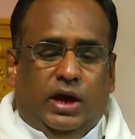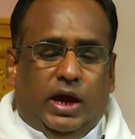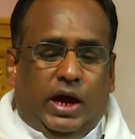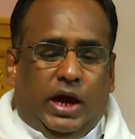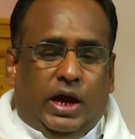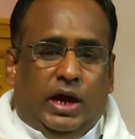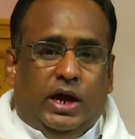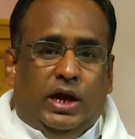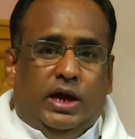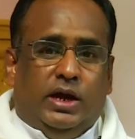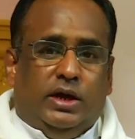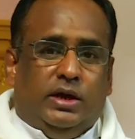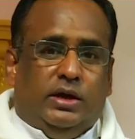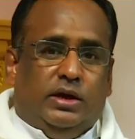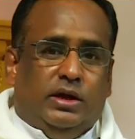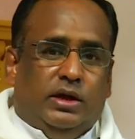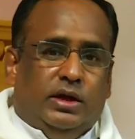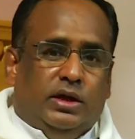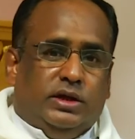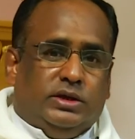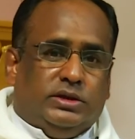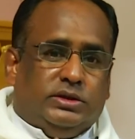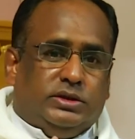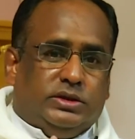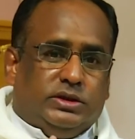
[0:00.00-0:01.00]
And
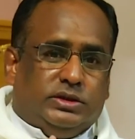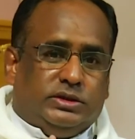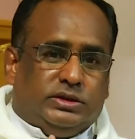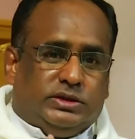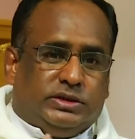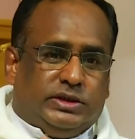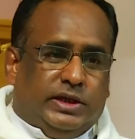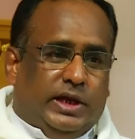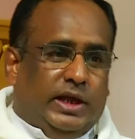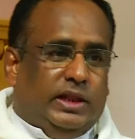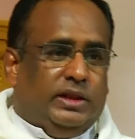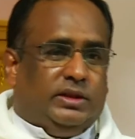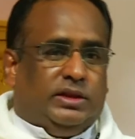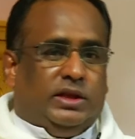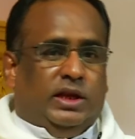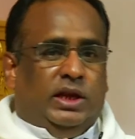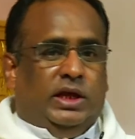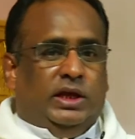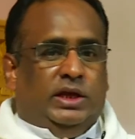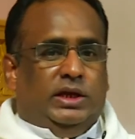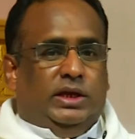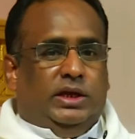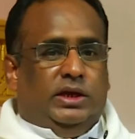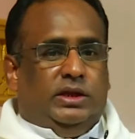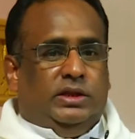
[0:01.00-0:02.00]

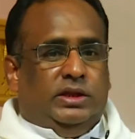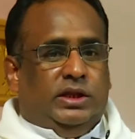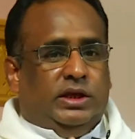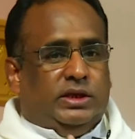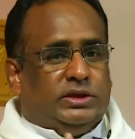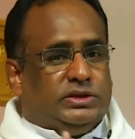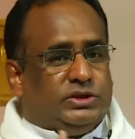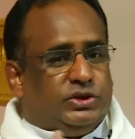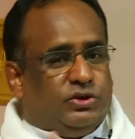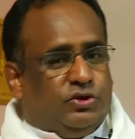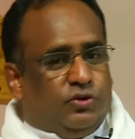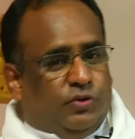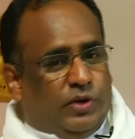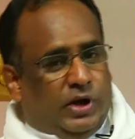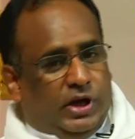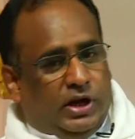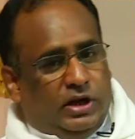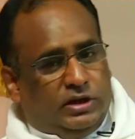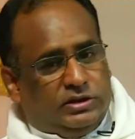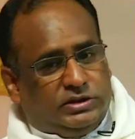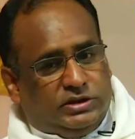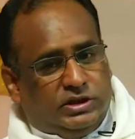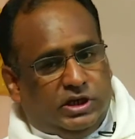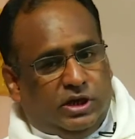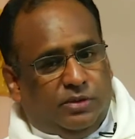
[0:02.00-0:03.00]
stealthily, these
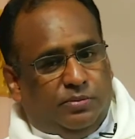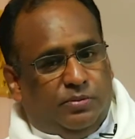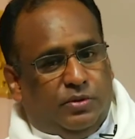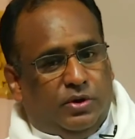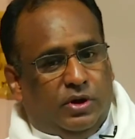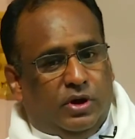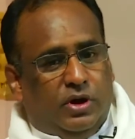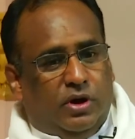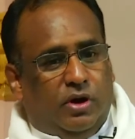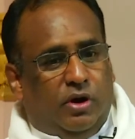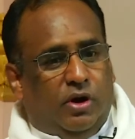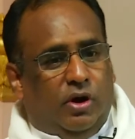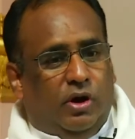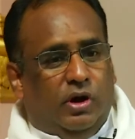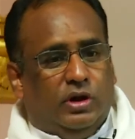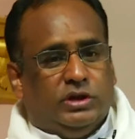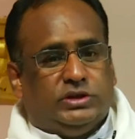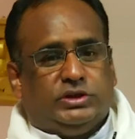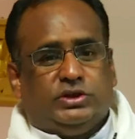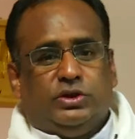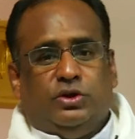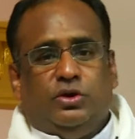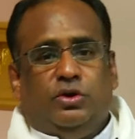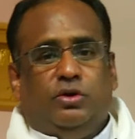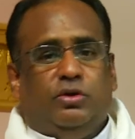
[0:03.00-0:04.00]
twelve sheep
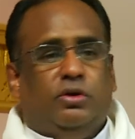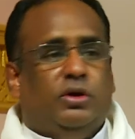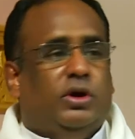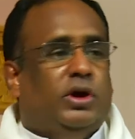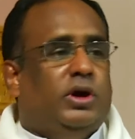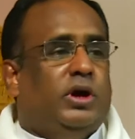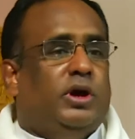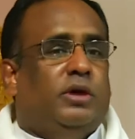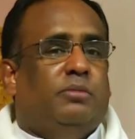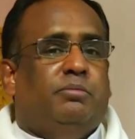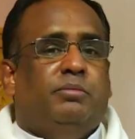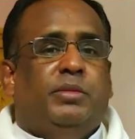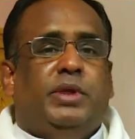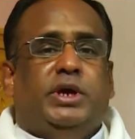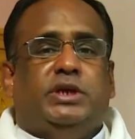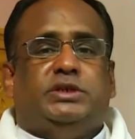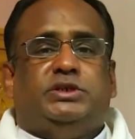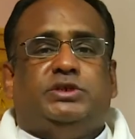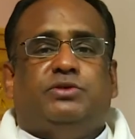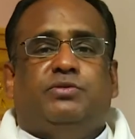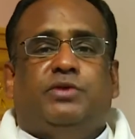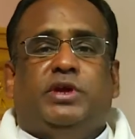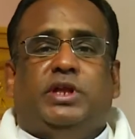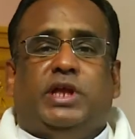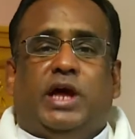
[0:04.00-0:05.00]
also
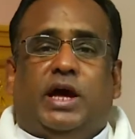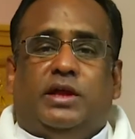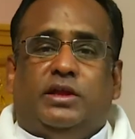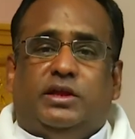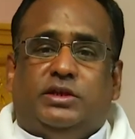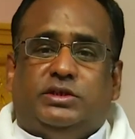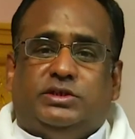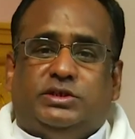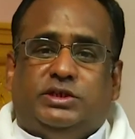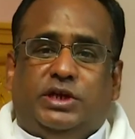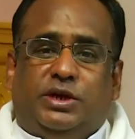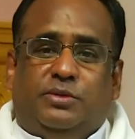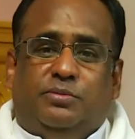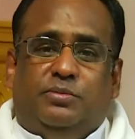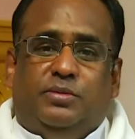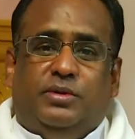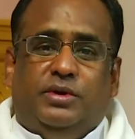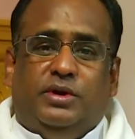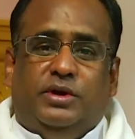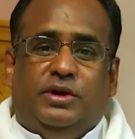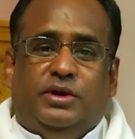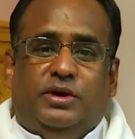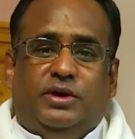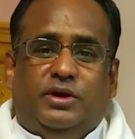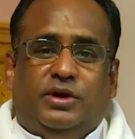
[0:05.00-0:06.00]
mixed with other sheep.
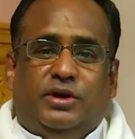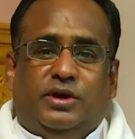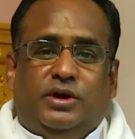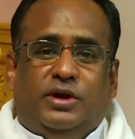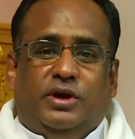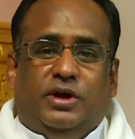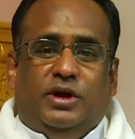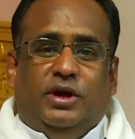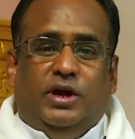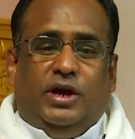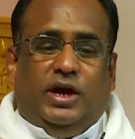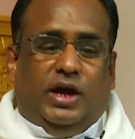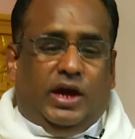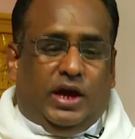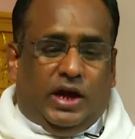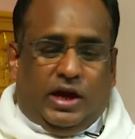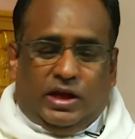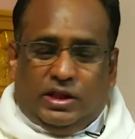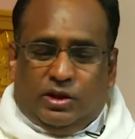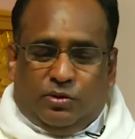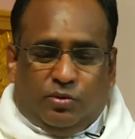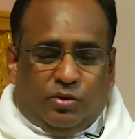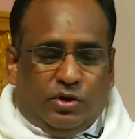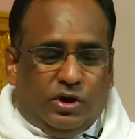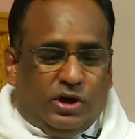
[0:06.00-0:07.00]

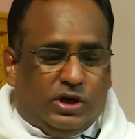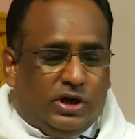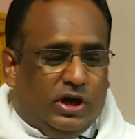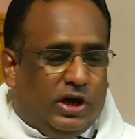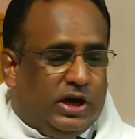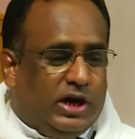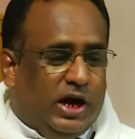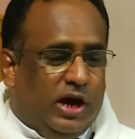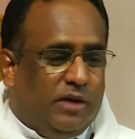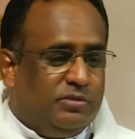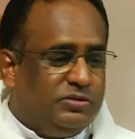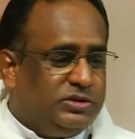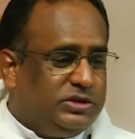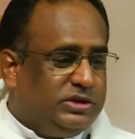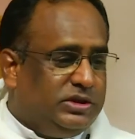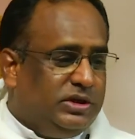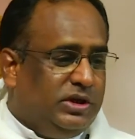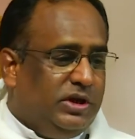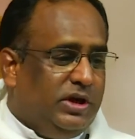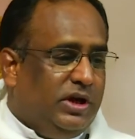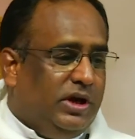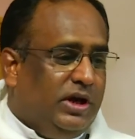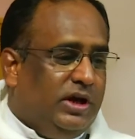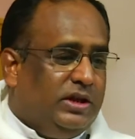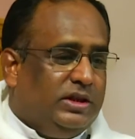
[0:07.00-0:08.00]
And the worker comes,
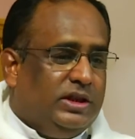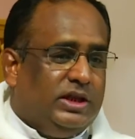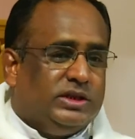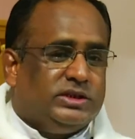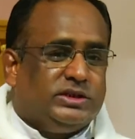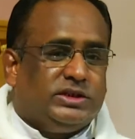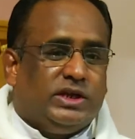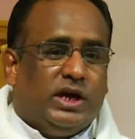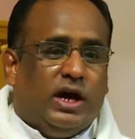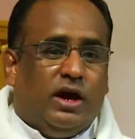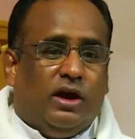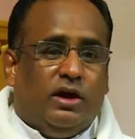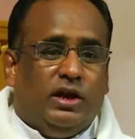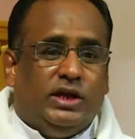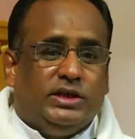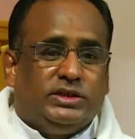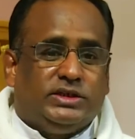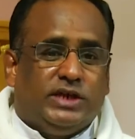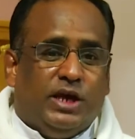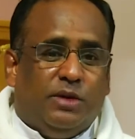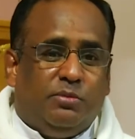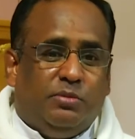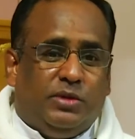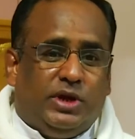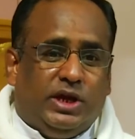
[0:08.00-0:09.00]
the stall
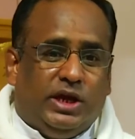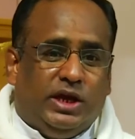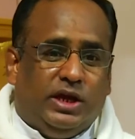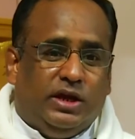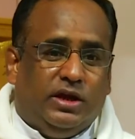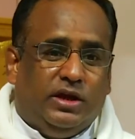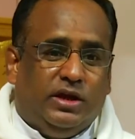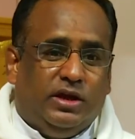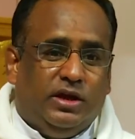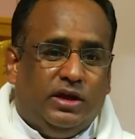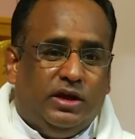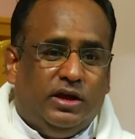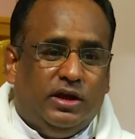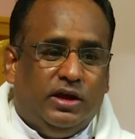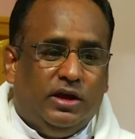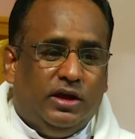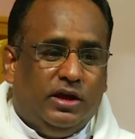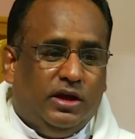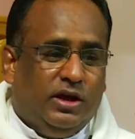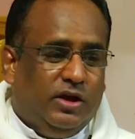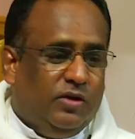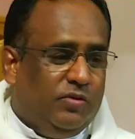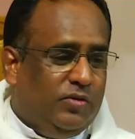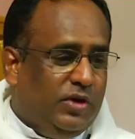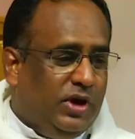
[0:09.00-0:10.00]
is empty.
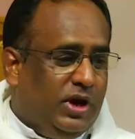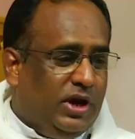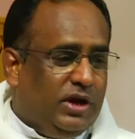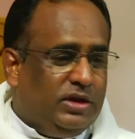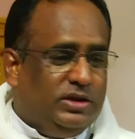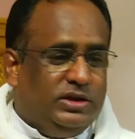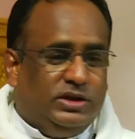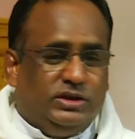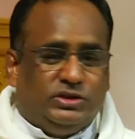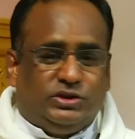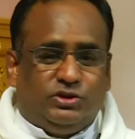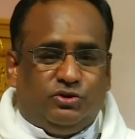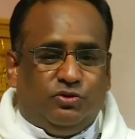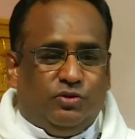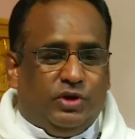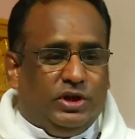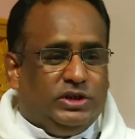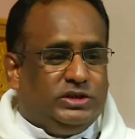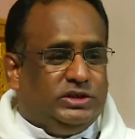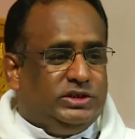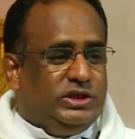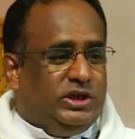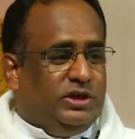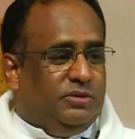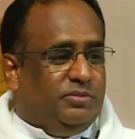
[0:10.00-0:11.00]
Where are these
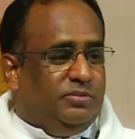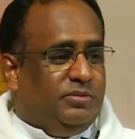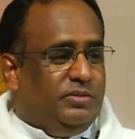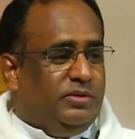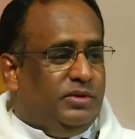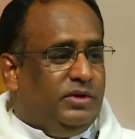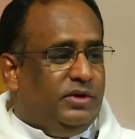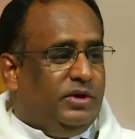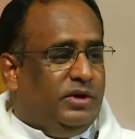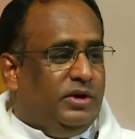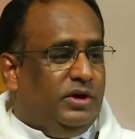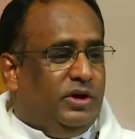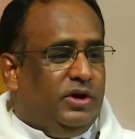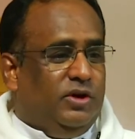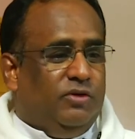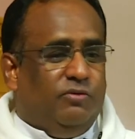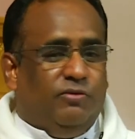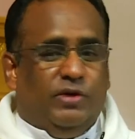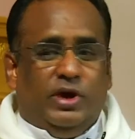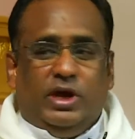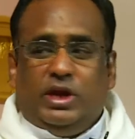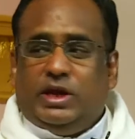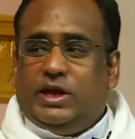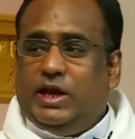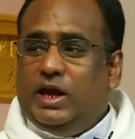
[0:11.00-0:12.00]
twelve sheep?
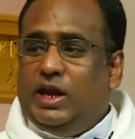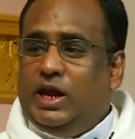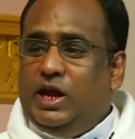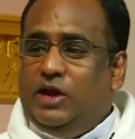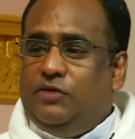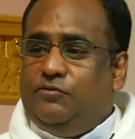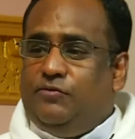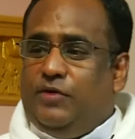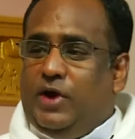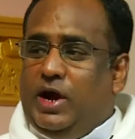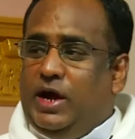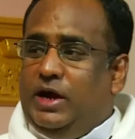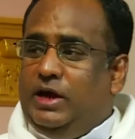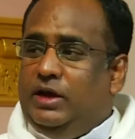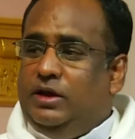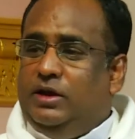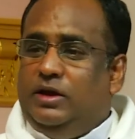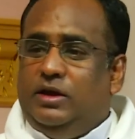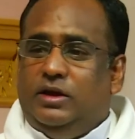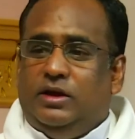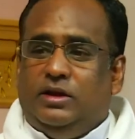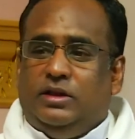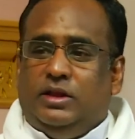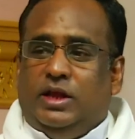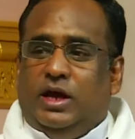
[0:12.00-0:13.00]
Where can I find?
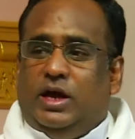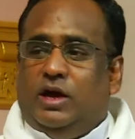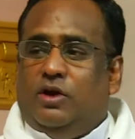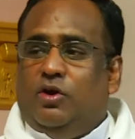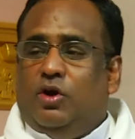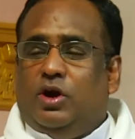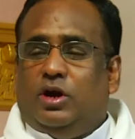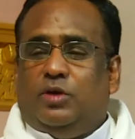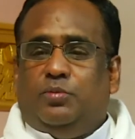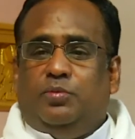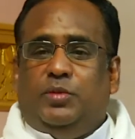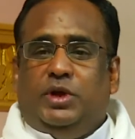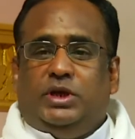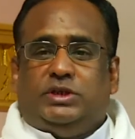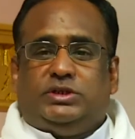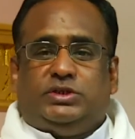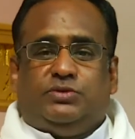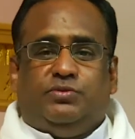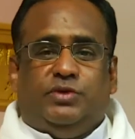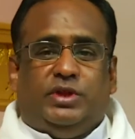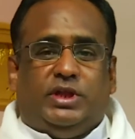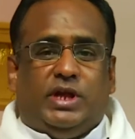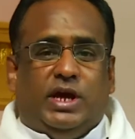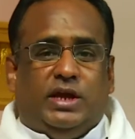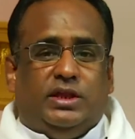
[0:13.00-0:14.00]
They got
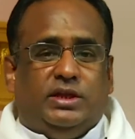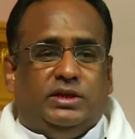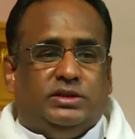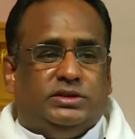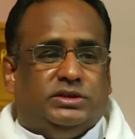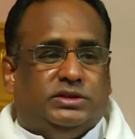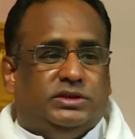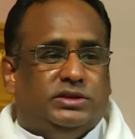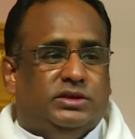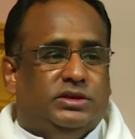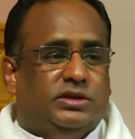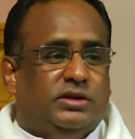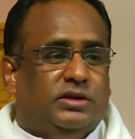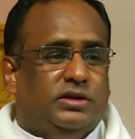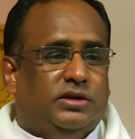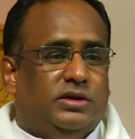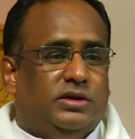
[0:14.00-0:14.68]
mixed with others.